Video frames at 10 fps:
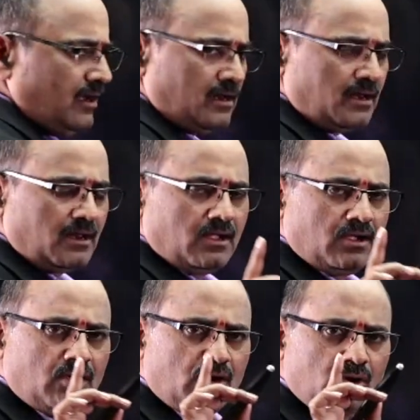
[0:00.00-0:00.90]
on
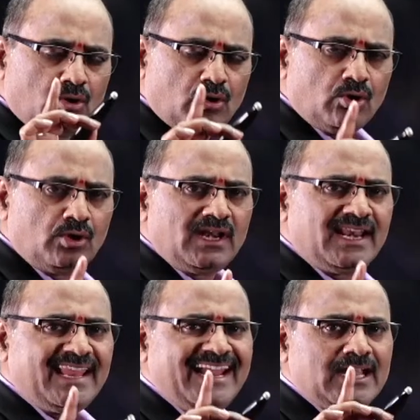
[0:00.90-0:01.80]

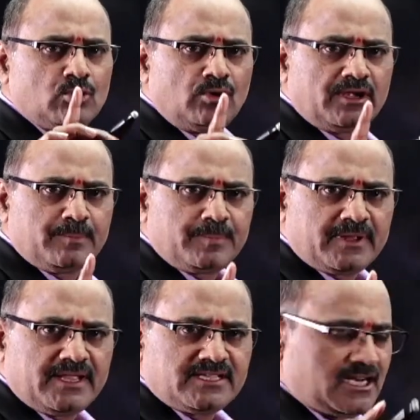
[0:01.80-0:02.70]
only two
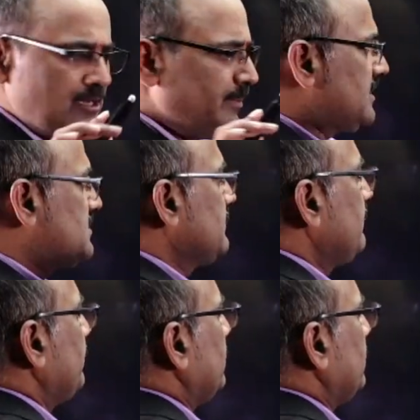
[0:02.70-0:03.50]
temperature limits,